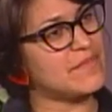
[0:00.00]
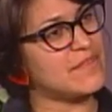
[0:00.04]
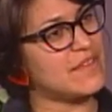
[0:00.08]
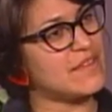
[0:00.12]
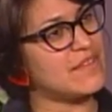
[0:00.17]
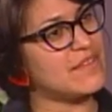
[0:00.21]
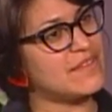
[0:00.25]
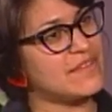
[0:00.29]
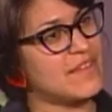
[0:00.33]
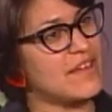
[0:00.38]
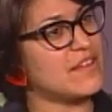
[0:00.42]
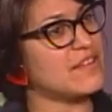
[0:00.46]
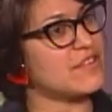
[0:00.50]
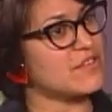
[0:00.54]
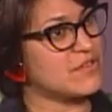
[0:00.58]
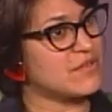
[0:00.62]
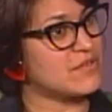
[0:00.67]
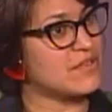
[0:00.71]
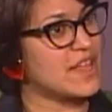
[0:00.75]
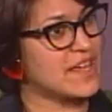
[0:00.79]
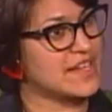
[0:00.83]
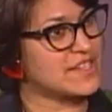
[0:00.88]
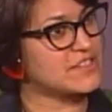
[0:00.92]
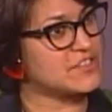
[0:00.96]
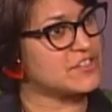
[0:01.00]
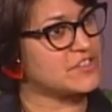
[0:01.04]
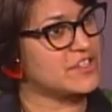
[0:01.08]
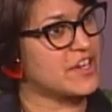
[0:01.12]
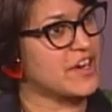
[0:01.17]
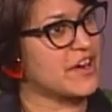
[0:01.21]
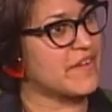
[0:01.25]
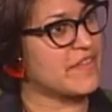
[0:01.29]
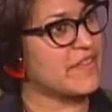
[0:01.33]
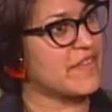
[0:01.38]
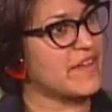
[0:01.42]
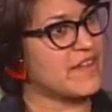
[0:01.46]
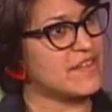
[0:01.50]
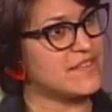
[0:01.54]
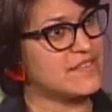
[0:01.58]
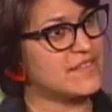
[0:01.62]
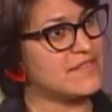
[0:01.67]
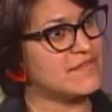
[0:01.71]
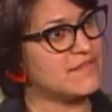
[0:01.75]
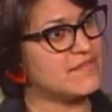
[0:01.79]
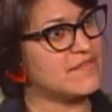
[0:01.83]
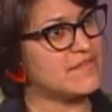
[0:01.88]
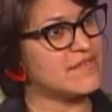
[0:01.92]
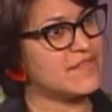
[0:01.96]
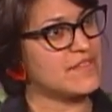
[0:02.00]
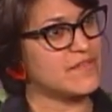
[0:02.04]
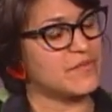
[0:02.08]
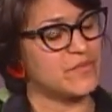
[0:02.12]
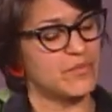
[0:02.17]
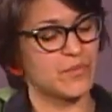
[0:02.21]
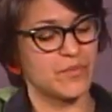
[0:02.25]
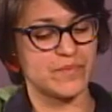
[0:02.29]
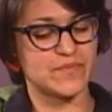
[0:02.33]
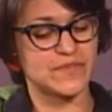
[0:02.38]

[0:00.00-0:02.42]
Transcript: th that you'd like to share that mm -hmm.